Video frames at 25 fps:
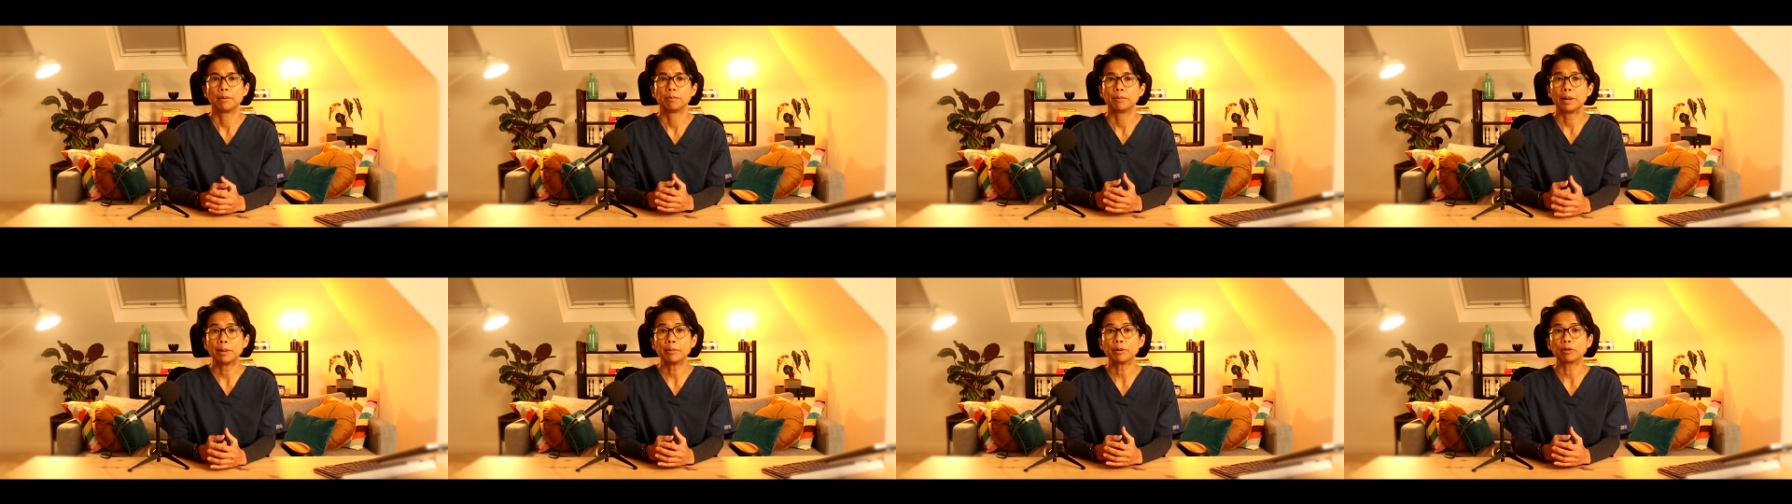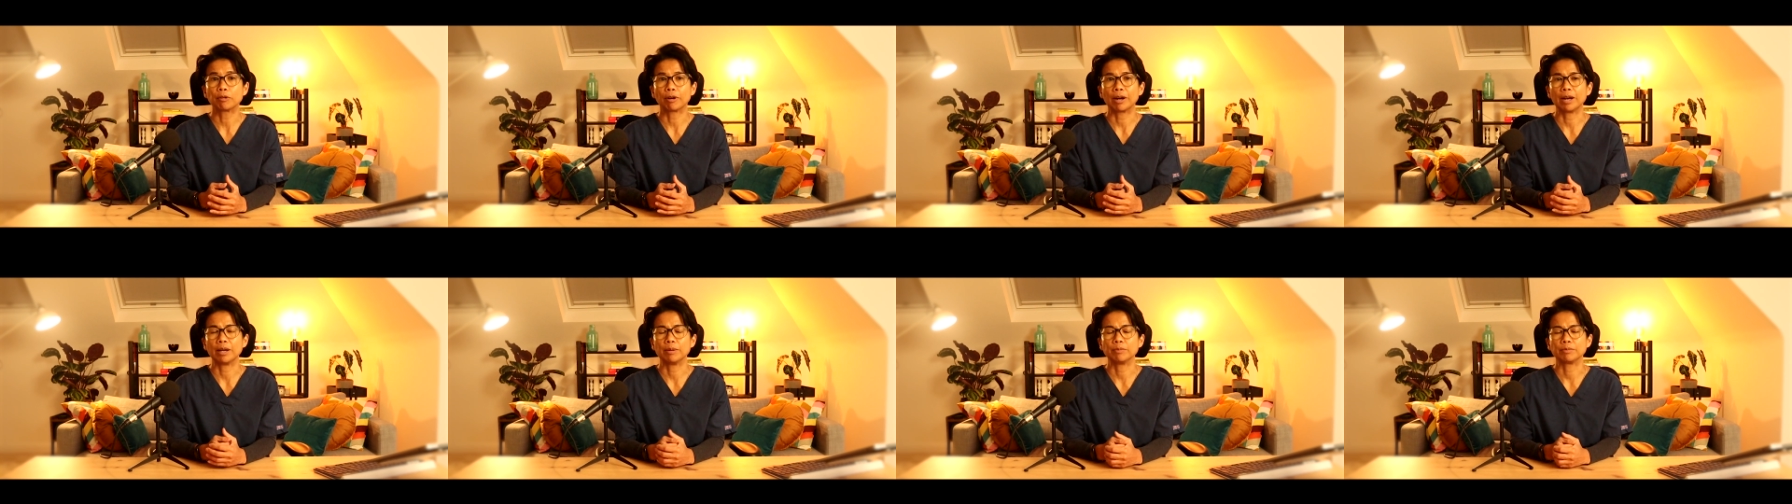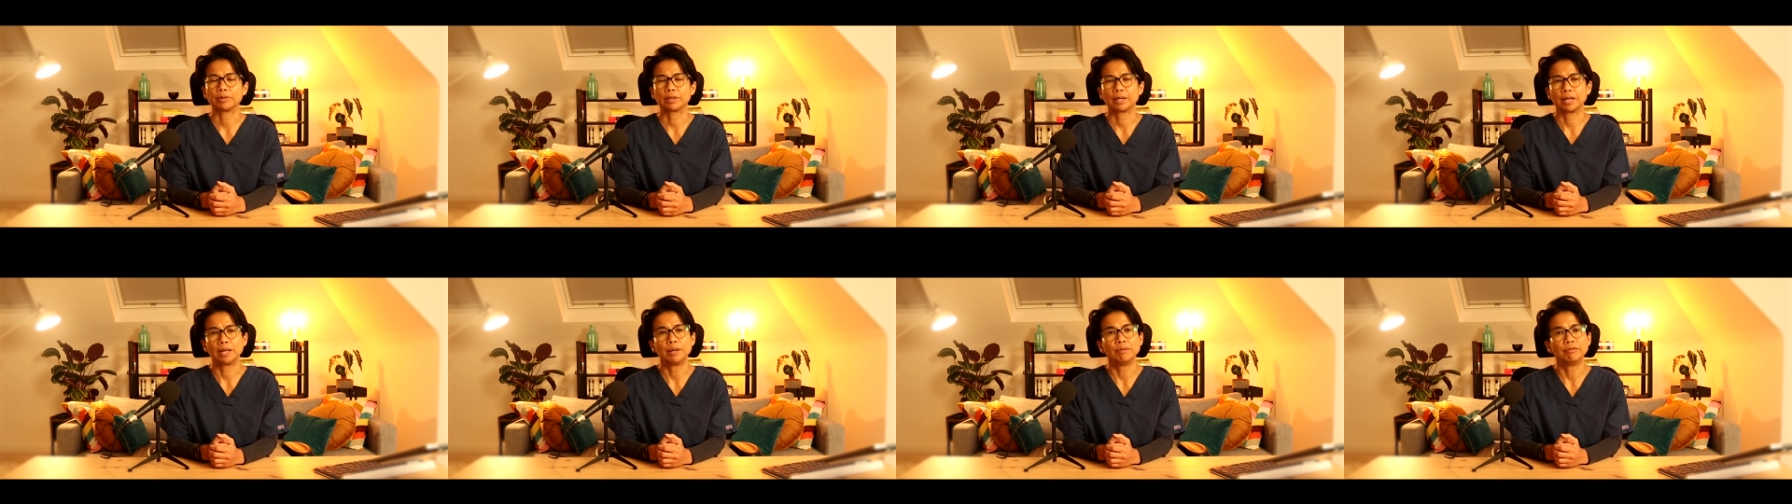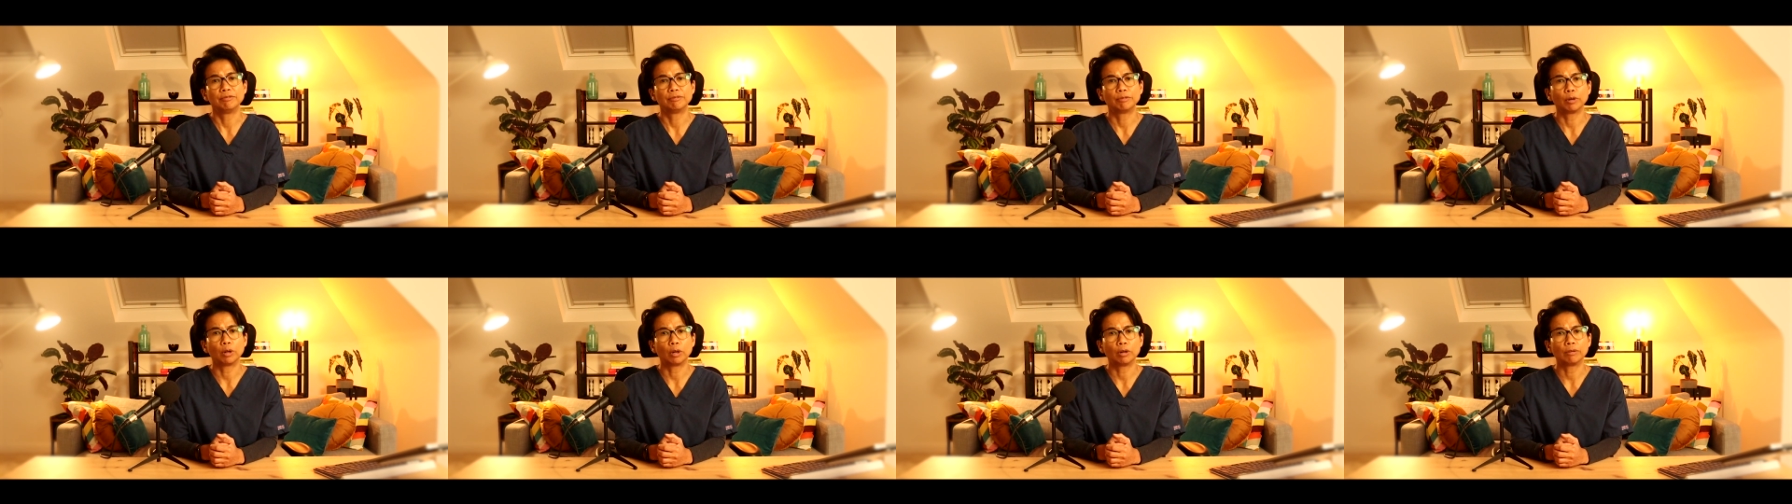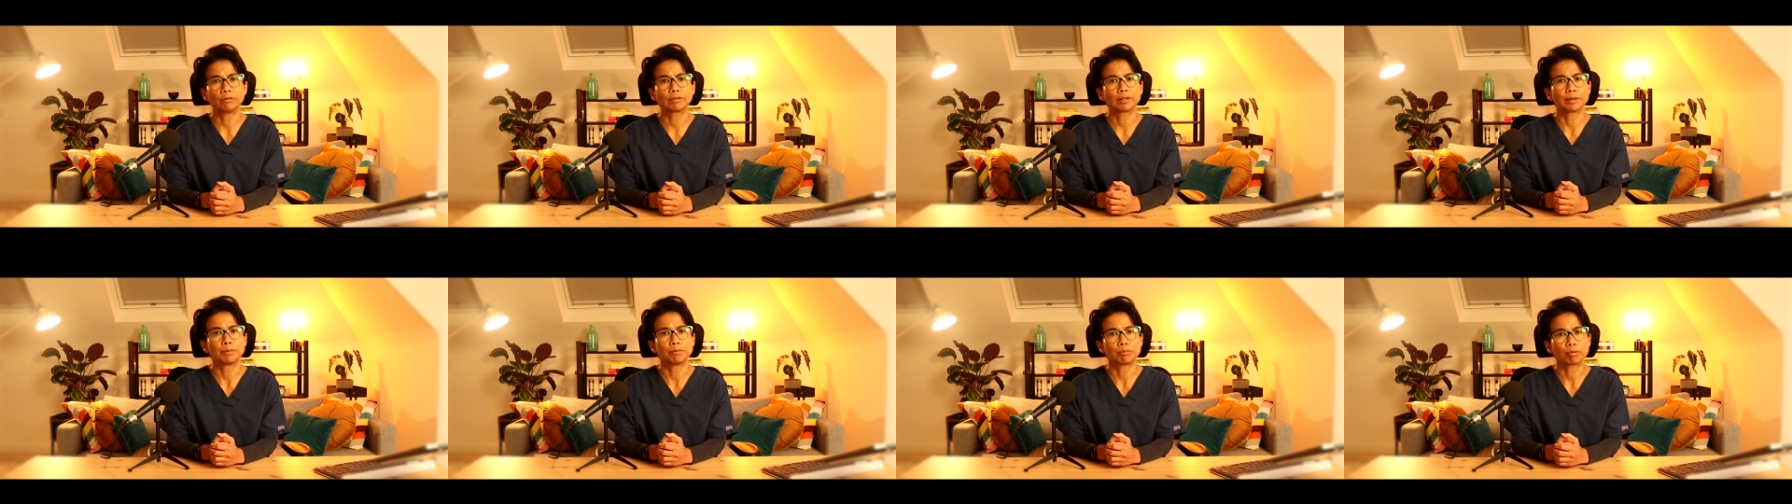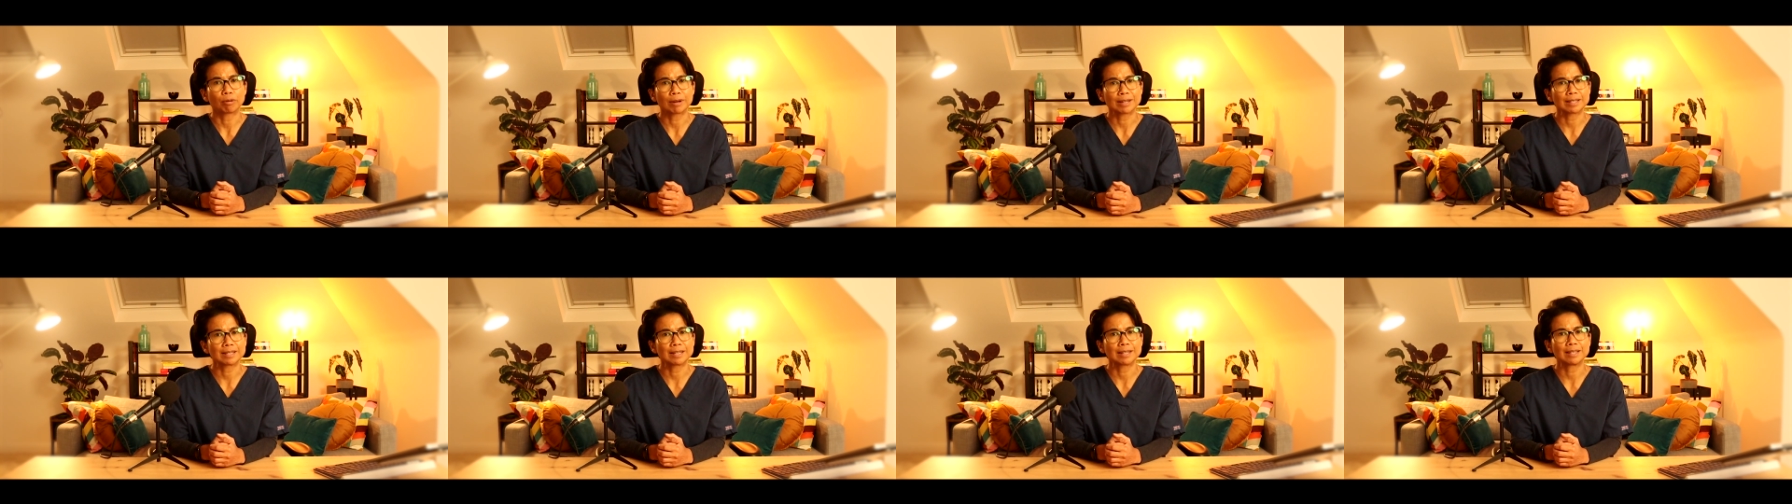Mammograms involve
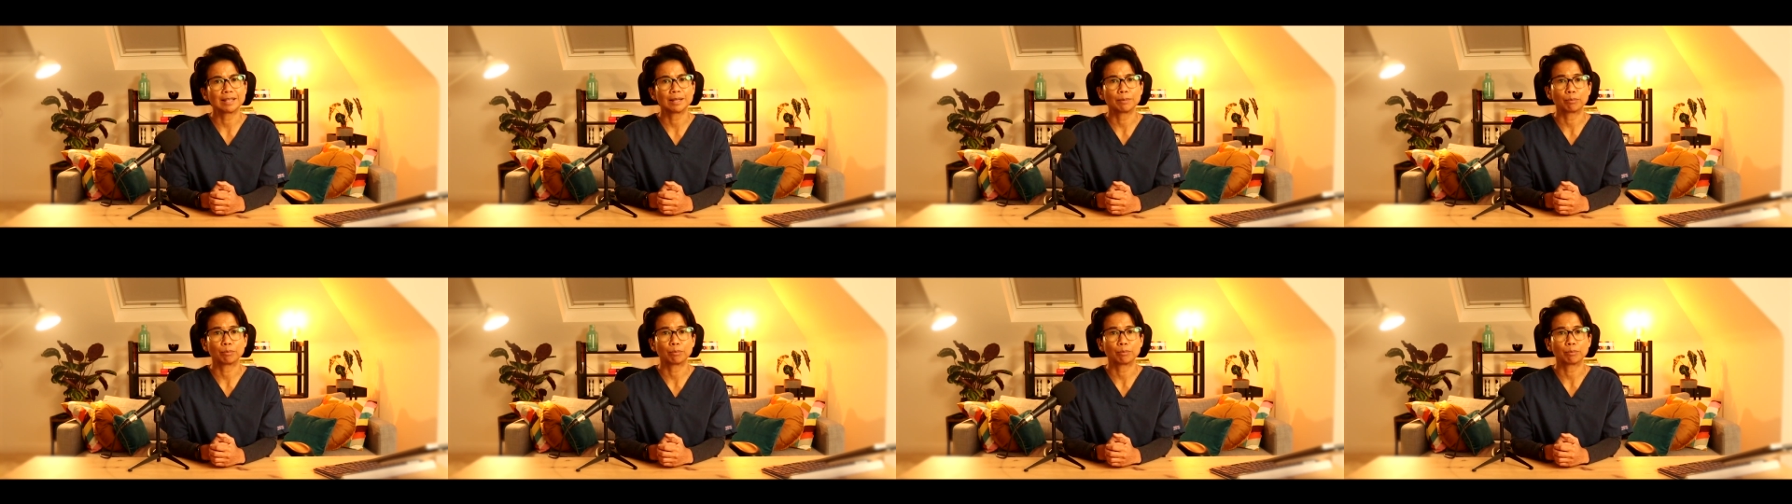compressing the